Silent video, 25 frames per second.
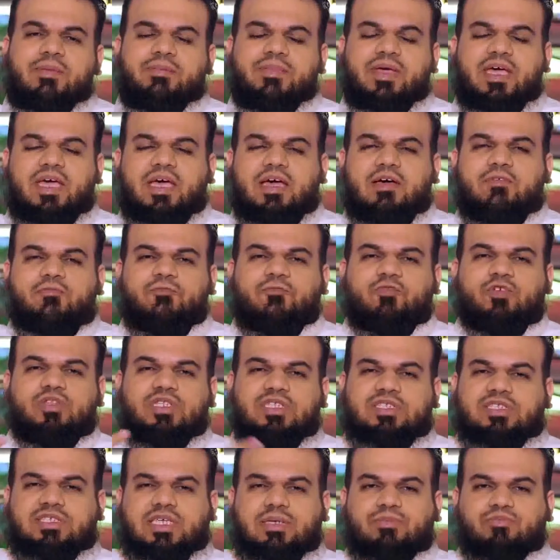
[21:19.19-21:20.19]
But who
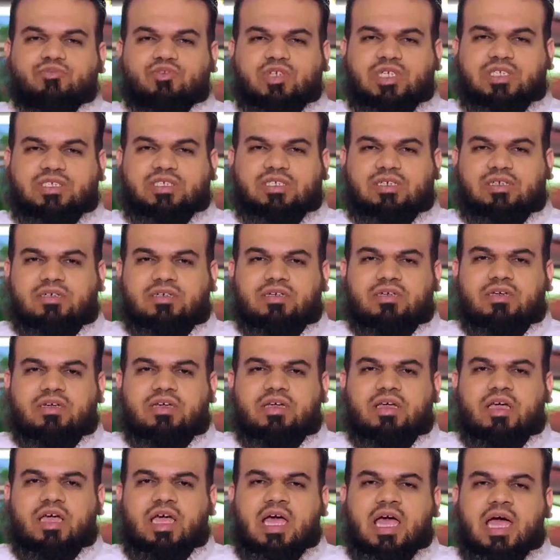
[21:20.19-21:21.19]
will be brave
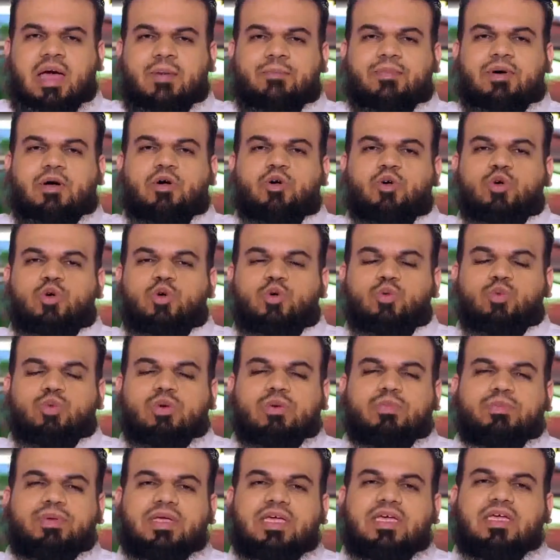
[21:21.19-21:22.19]
enough from amongst us
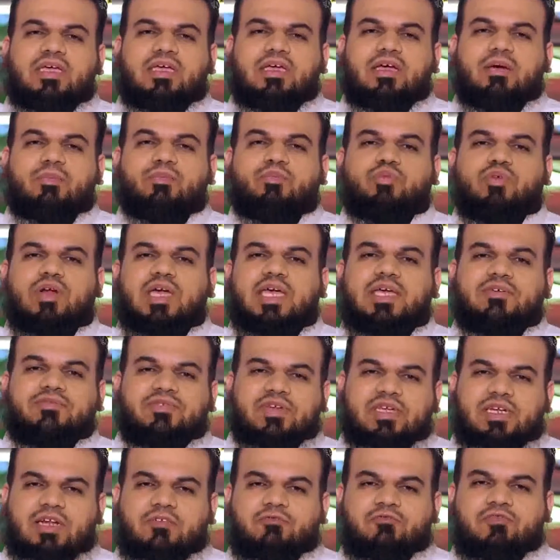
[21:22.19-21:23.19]
to actually say it
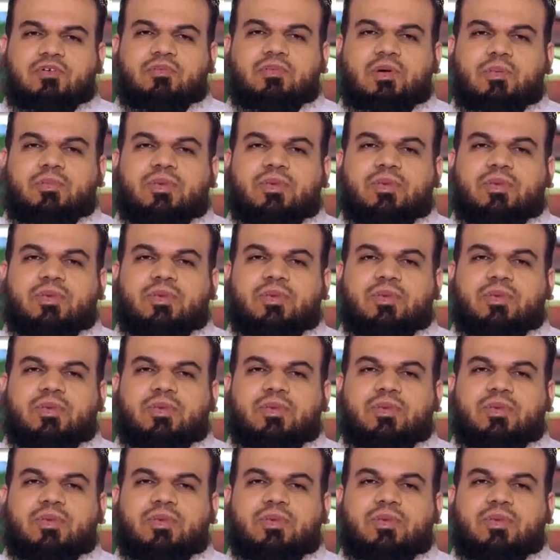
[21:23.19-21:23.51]
out loud?